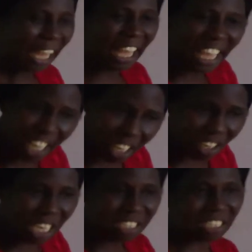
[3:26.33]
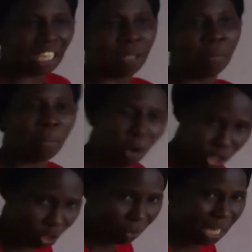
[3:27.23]
increase in
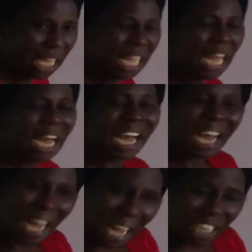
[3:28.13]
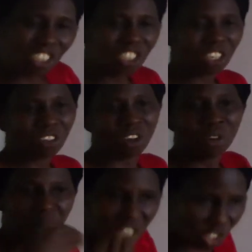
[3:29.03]
motion and
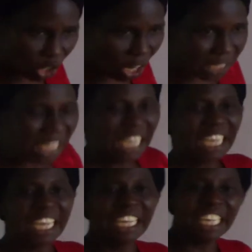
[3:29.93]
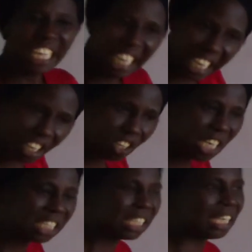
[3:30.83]
can result in
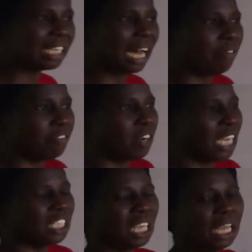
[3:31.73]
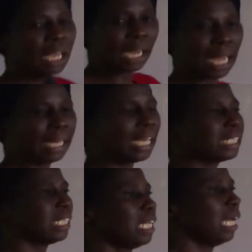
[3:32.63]
increase in average
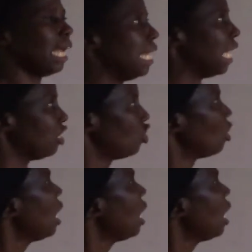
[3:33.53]
kinetic energy.